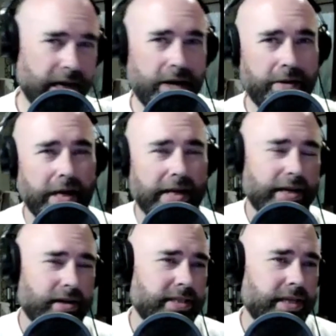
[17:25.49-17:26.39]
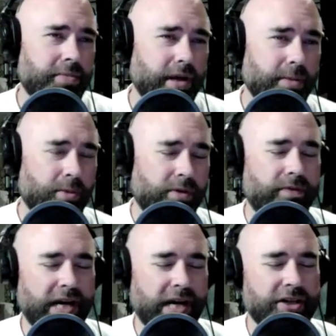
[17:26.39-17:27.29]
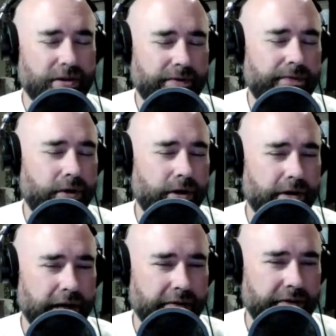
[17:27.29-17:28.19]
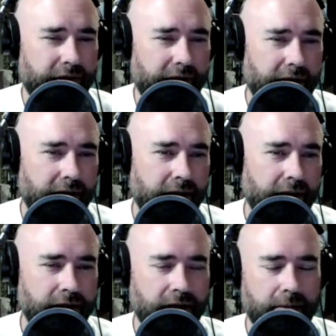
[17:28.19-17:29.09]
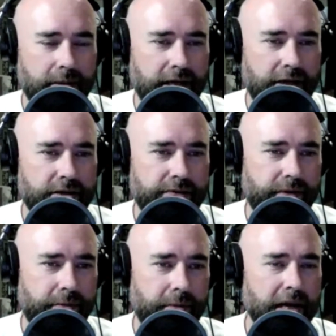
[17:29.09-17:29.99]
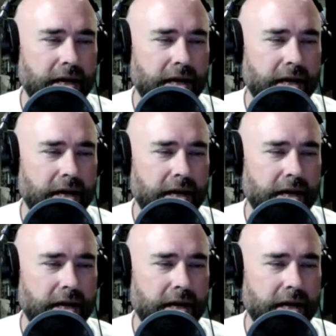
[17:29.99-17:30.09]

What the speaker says: I dare say, probably the more fragile photographs and the documentations from